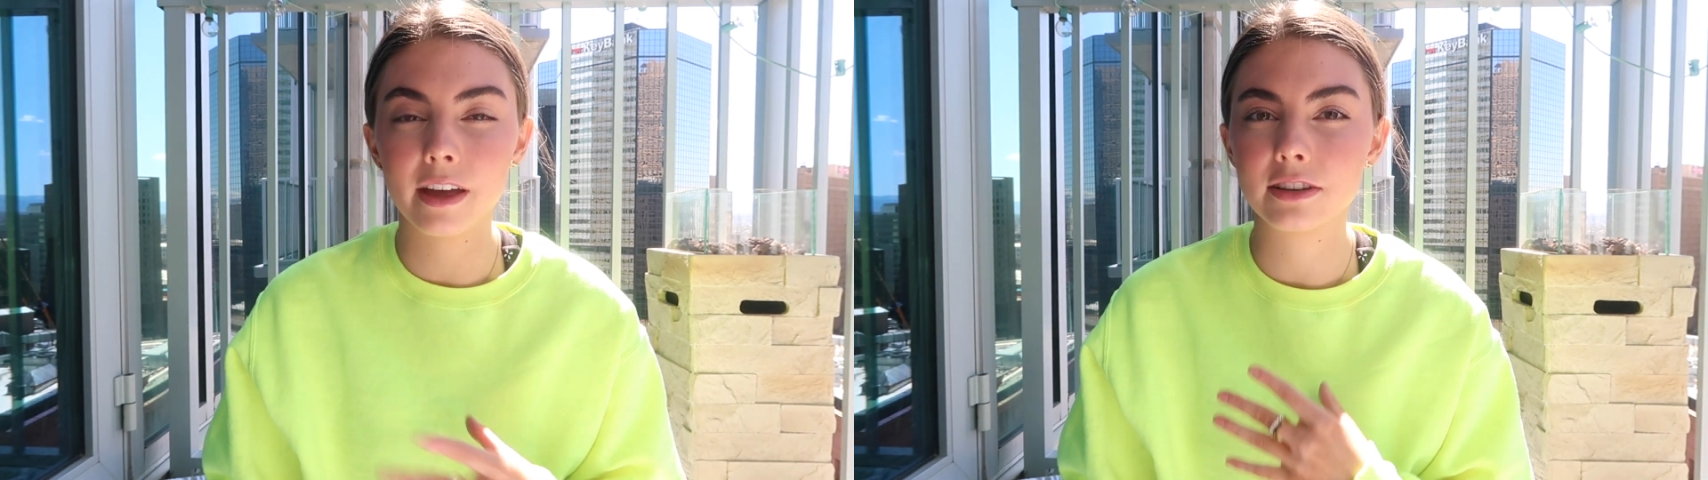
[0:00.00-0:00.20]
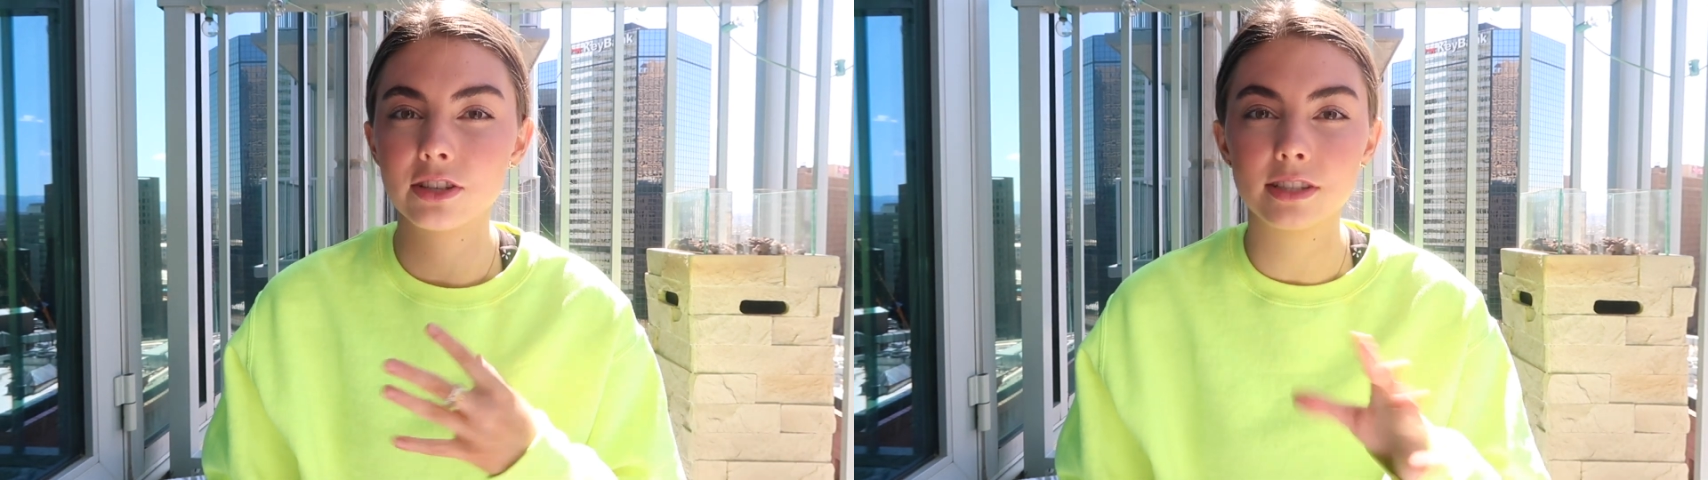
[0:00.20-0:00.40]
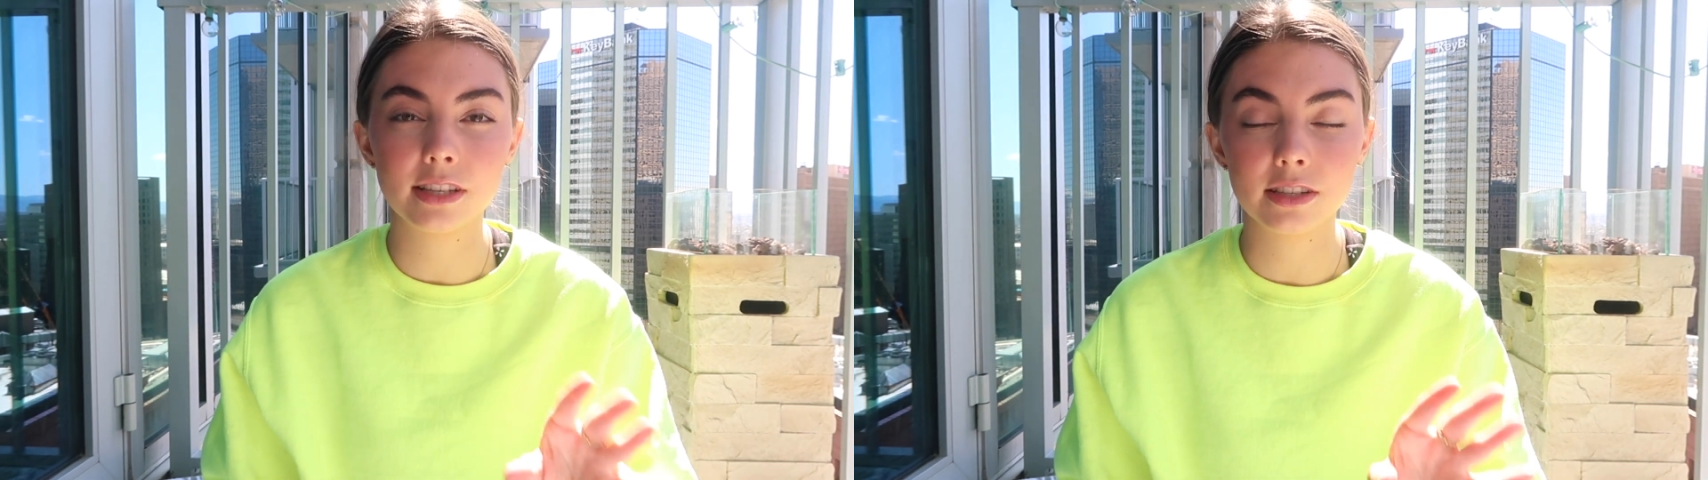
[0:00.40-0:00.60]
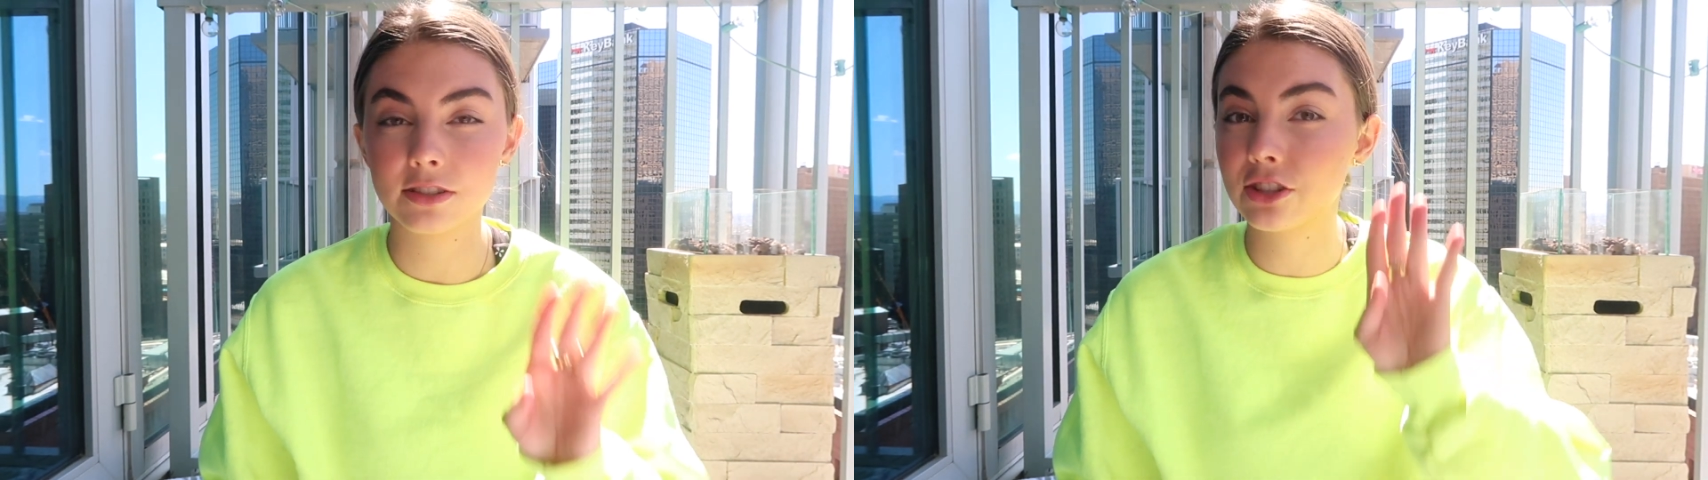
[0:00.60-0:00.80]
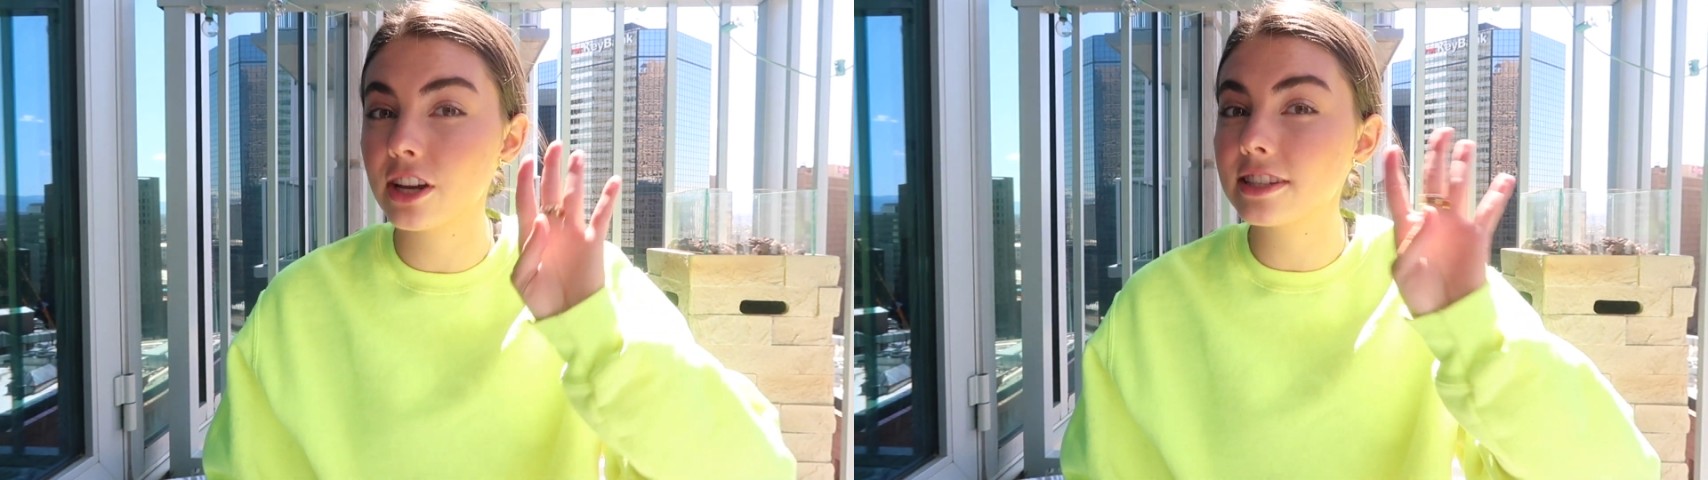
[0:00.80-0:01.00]
that
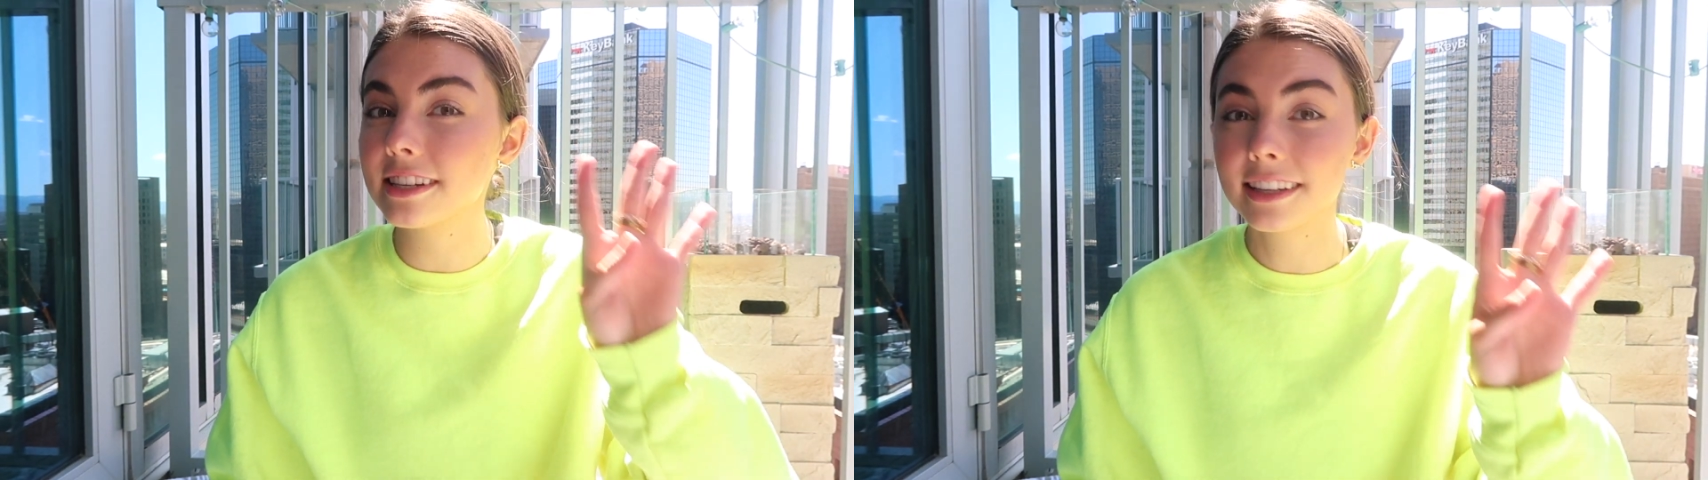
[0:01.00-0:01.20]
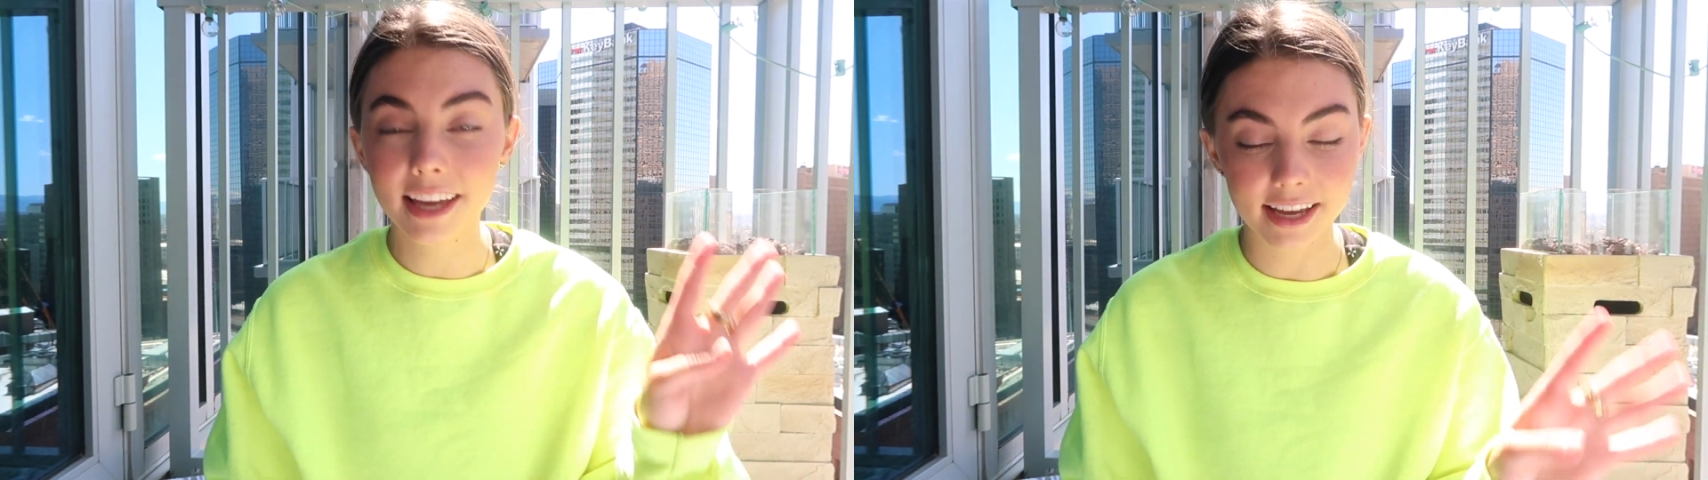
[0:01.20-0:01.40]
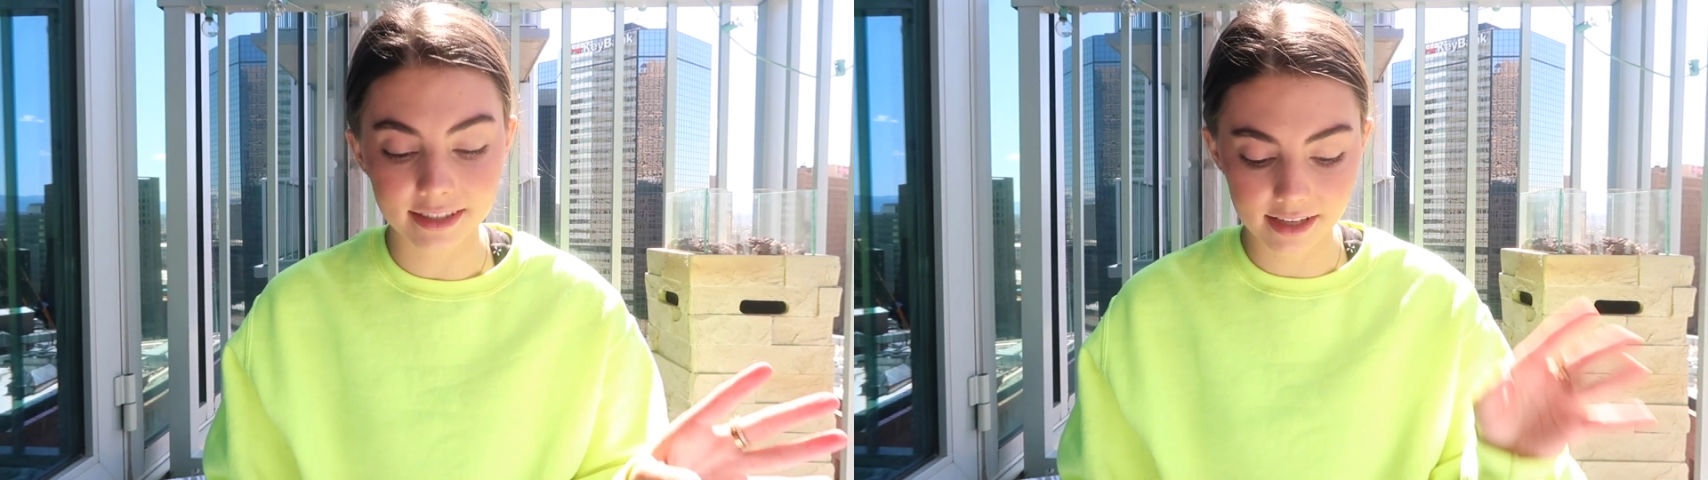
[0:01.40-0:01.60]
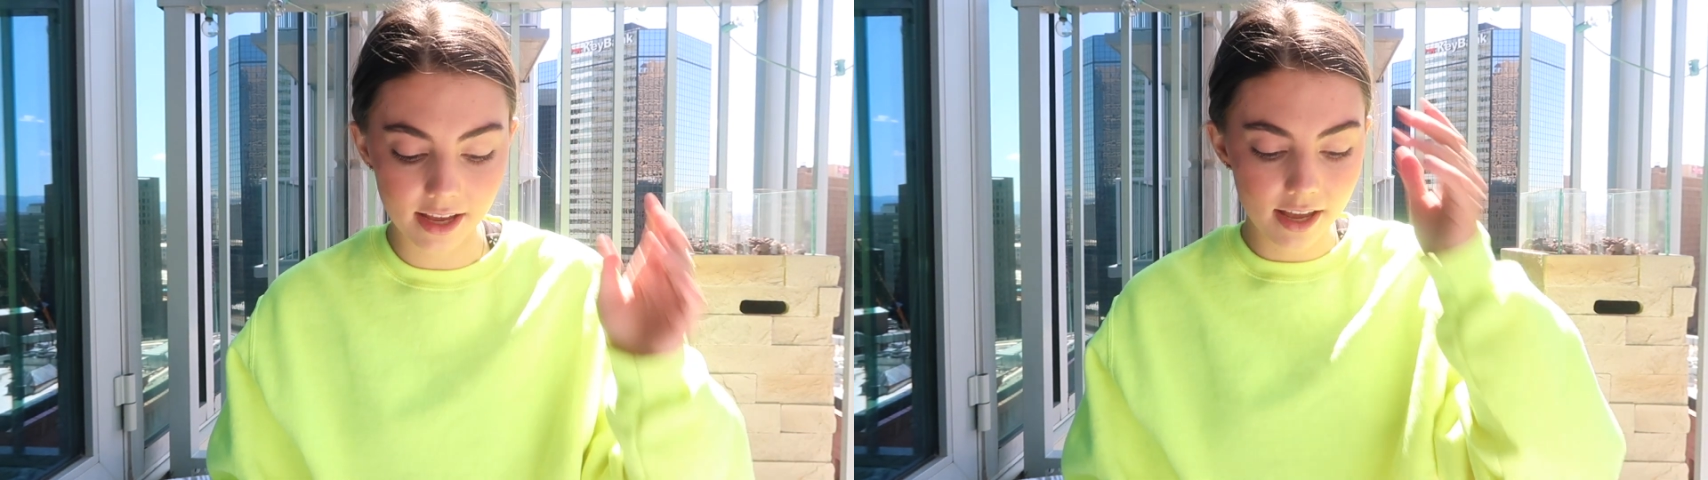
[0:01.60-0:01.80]
just in case